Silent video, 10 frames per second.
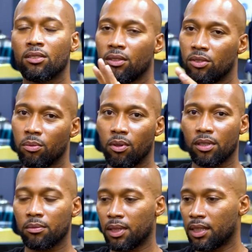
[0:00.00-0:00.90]
So he's super
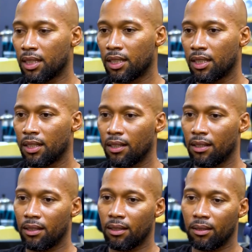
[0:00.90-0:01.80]
awesome at
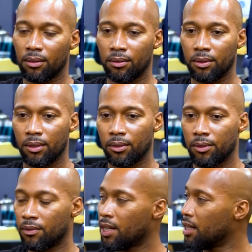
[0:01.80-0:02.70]
that.
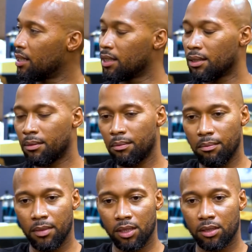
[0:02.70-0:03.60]
We've added in
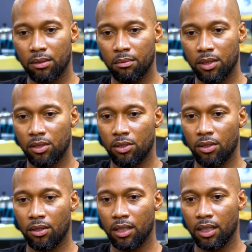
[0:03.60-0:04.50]
Miss
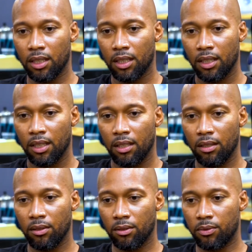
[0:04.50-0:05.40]
Joy.
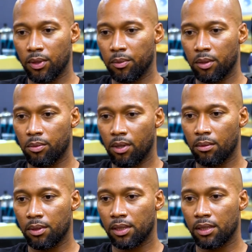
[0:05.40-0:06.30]
You know, female
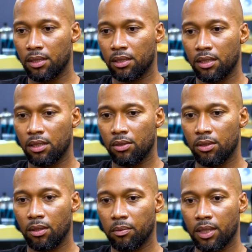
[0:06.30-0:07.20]
barbers in this
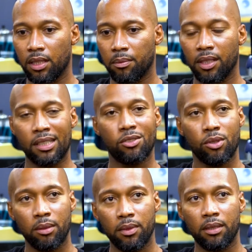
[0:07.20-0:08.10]
industry are becoming
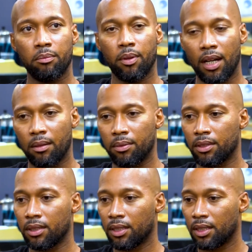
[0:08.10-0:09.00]
extremely popular.